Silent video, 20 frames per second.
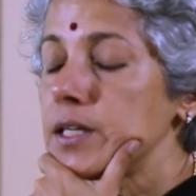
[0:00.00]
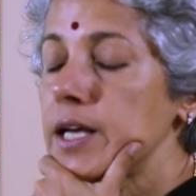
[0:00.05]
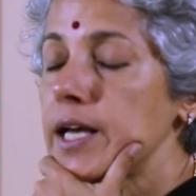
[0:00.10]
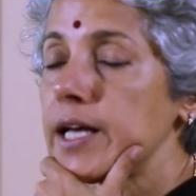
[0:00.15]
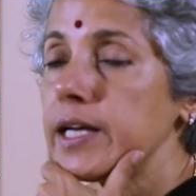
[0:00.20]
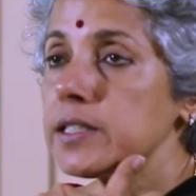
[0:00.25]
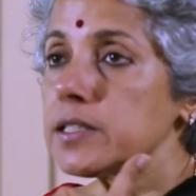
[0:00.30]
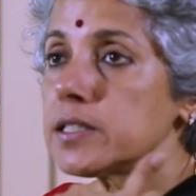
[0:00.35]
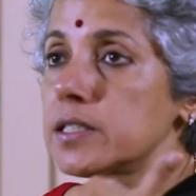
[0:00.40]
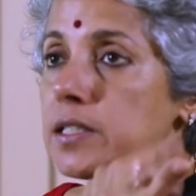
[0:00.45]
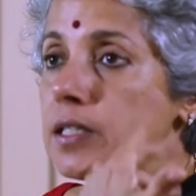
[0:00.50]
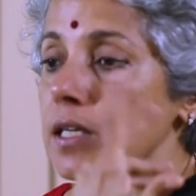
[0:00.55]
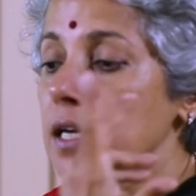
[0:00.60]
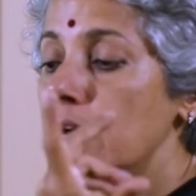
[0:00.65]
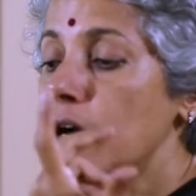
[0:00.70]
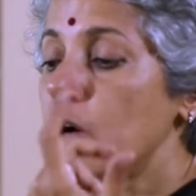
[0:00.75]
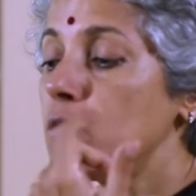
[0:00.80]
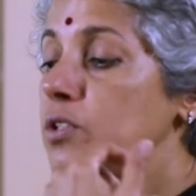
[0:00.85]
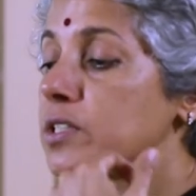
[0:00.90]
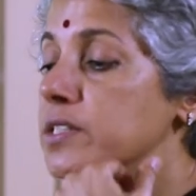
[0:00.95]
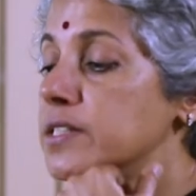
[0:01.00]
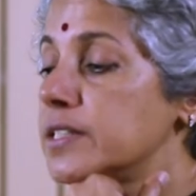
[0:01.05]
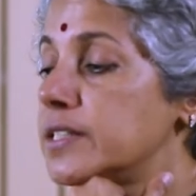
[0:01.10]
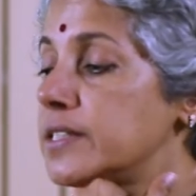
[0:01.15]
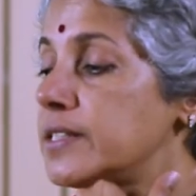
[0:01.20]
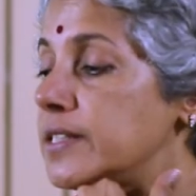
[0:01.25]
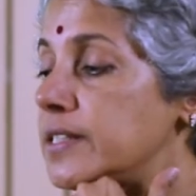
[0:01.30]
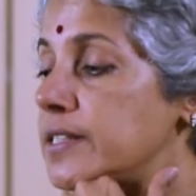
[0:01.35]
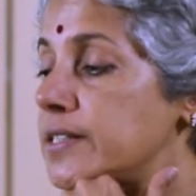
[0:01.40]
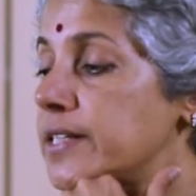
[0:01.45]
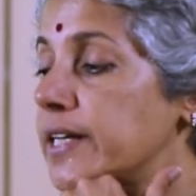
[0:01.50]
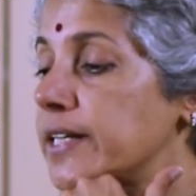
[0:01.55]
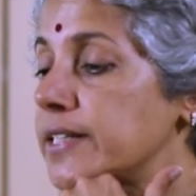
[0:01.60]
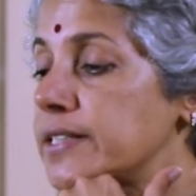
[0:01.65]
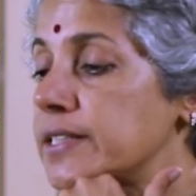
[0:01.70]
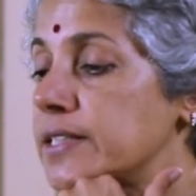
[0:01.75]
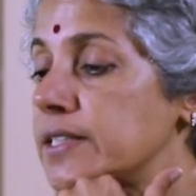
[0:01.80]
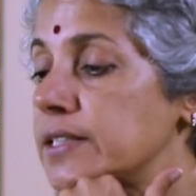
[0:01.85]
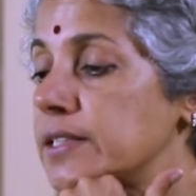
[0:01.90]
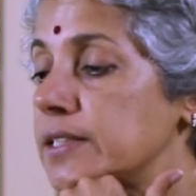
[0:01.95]
and how does the disease
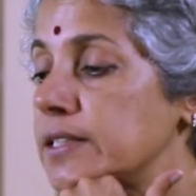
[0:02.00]
get